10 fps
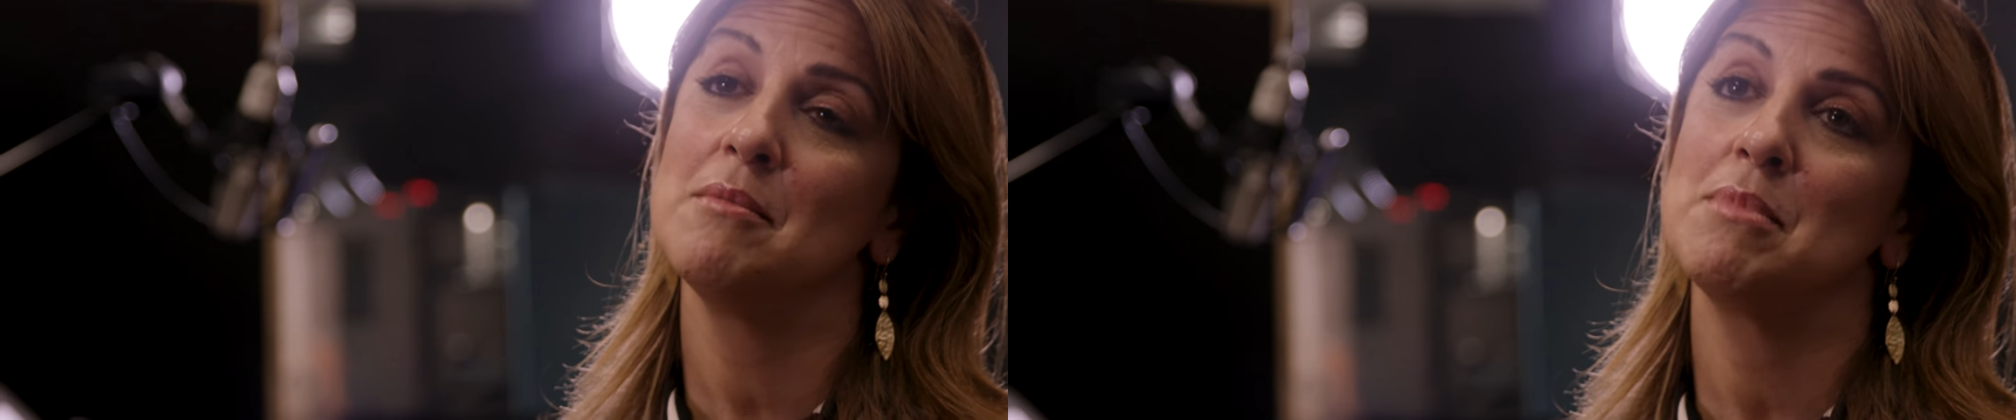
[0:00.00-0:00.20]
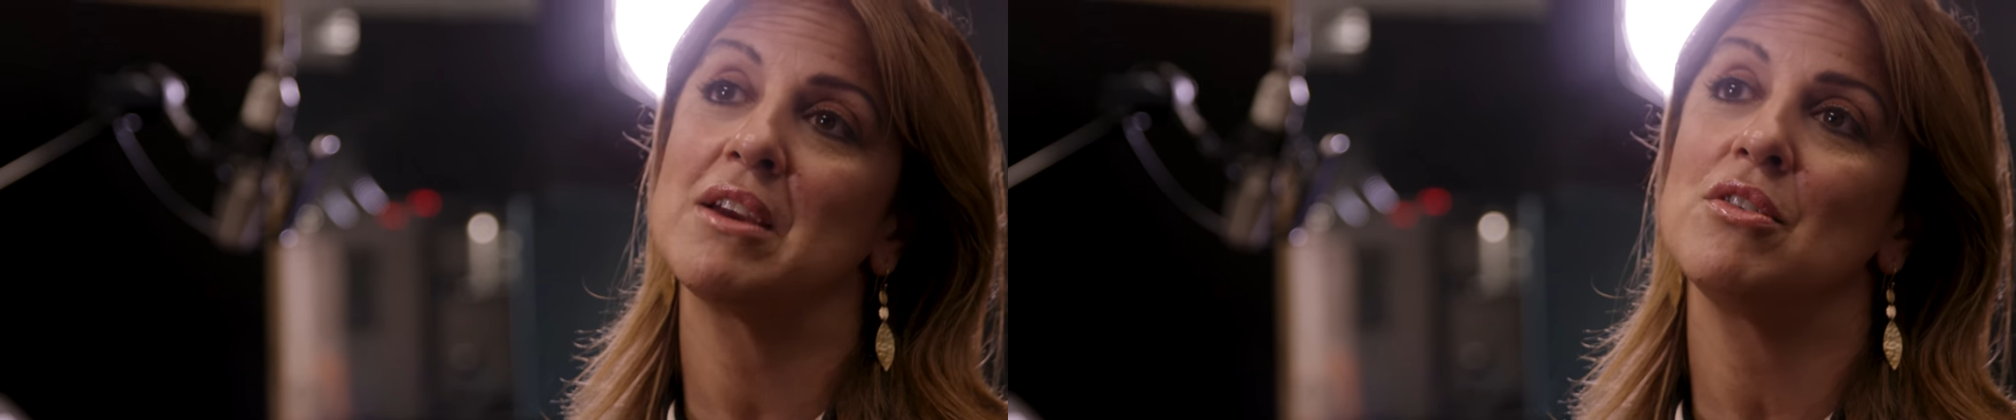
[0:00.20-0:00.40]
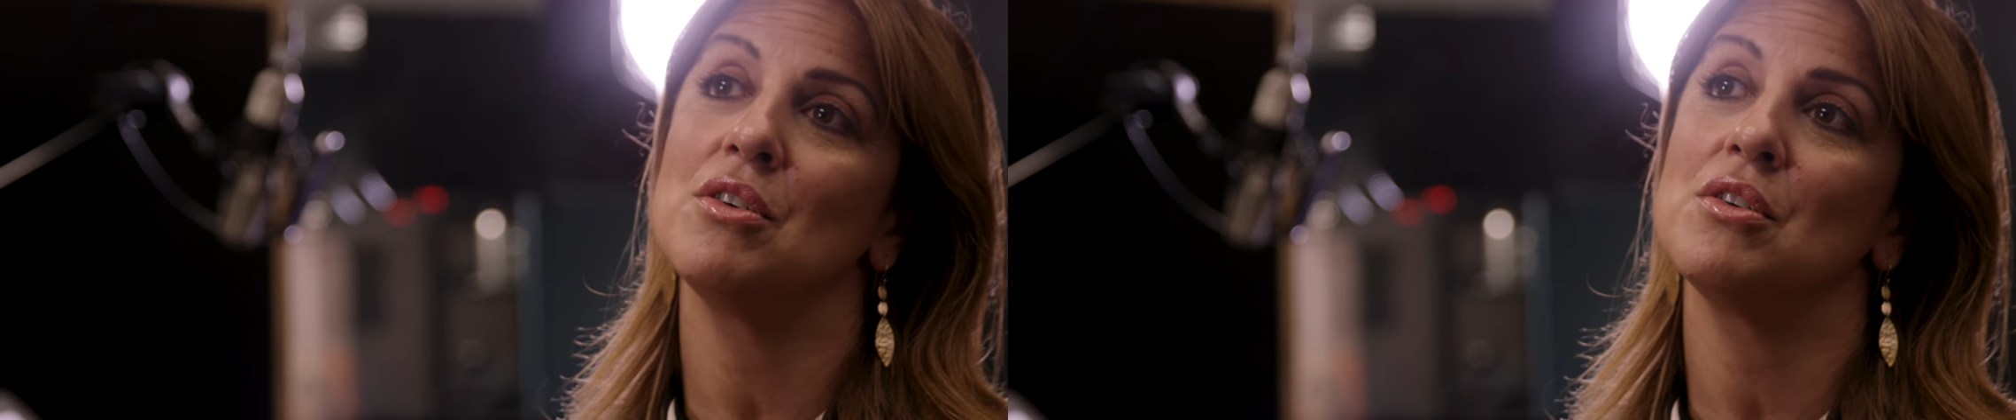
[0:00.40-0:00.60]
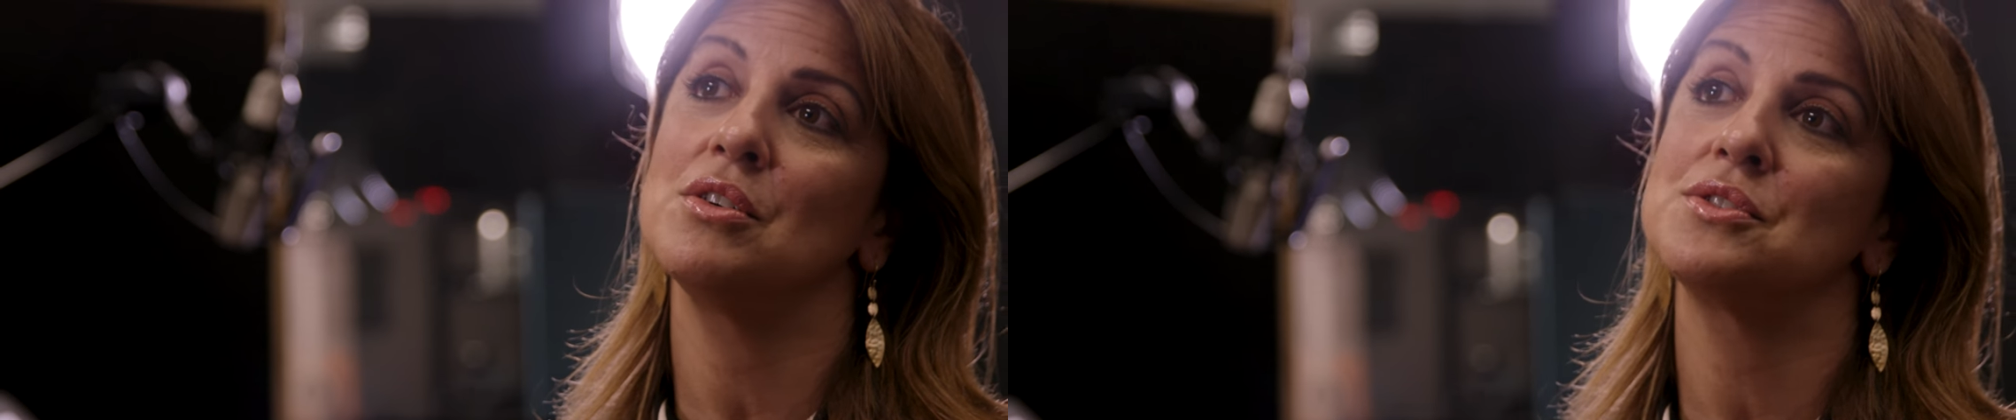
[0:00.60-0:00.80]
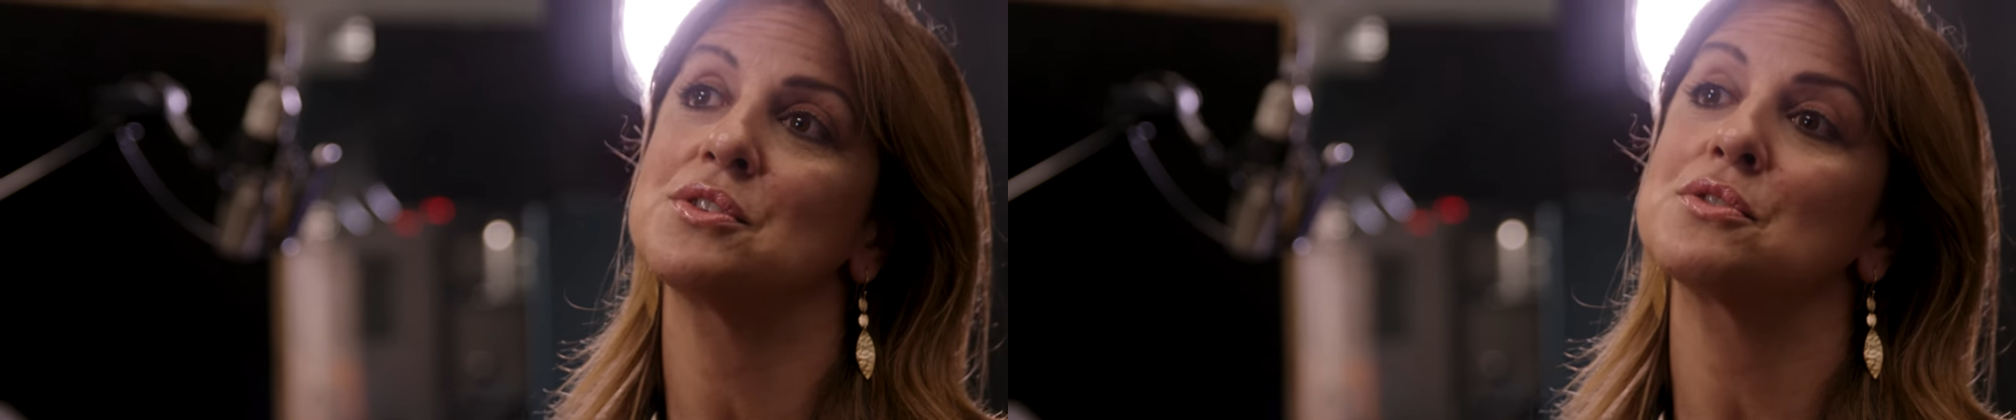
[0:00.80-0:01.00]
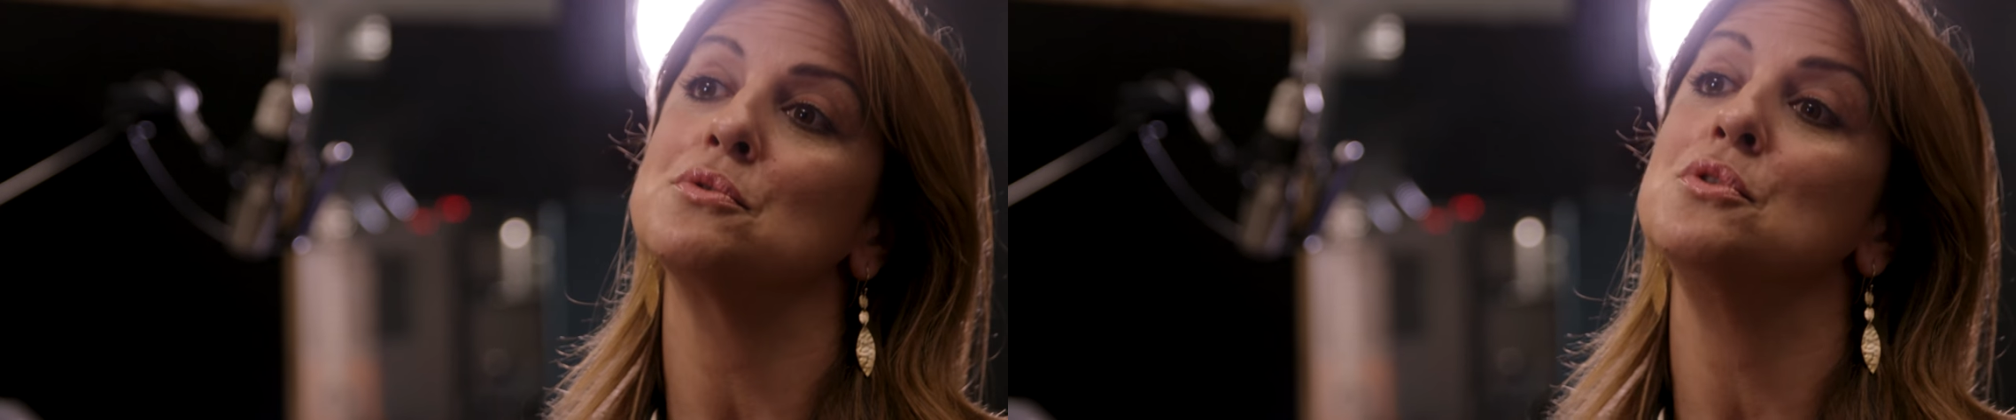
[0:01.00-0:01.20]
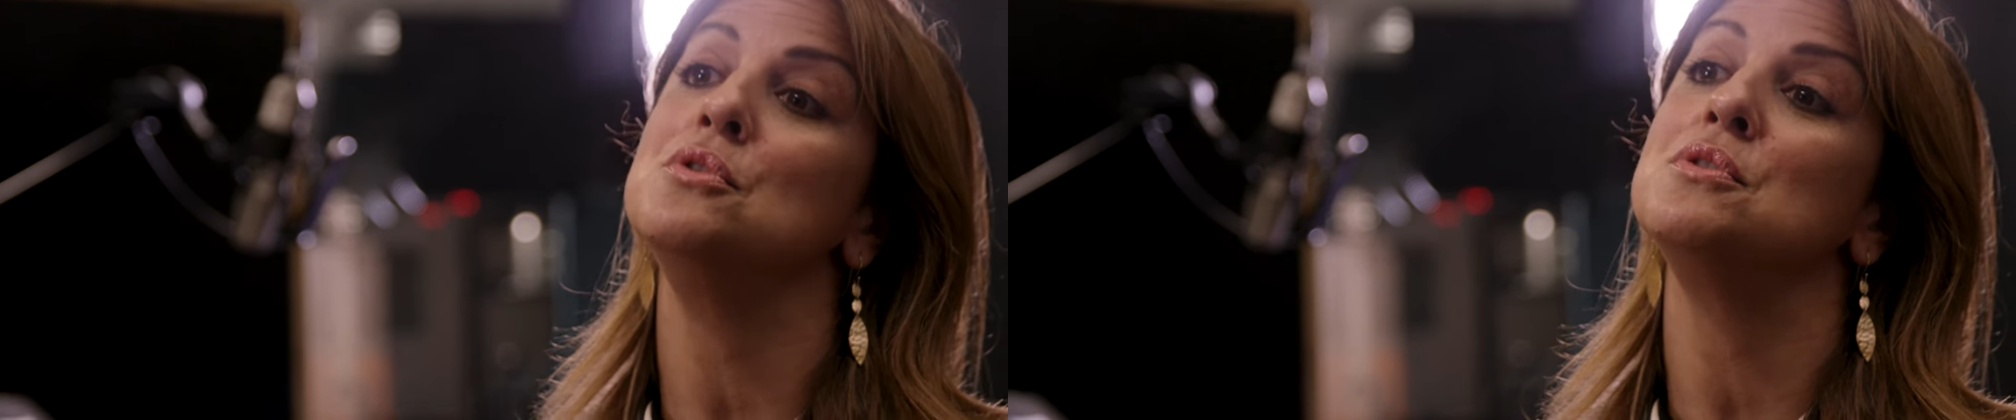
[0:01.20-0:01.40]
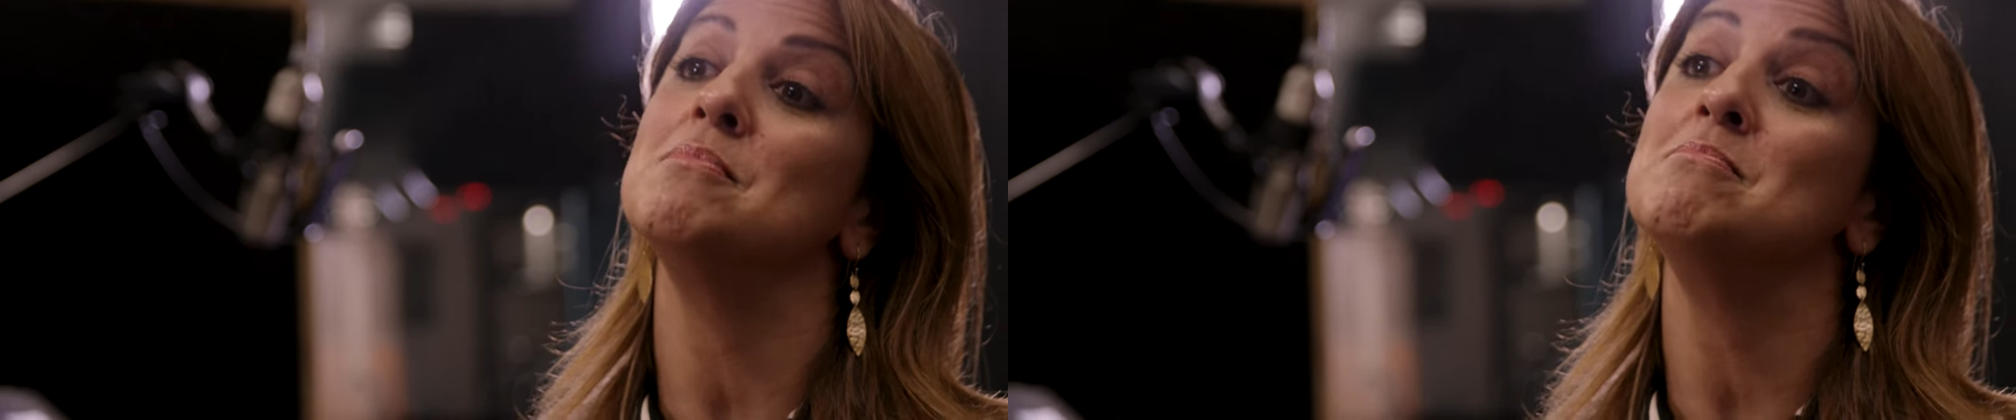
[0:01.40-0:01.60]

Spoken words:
because through the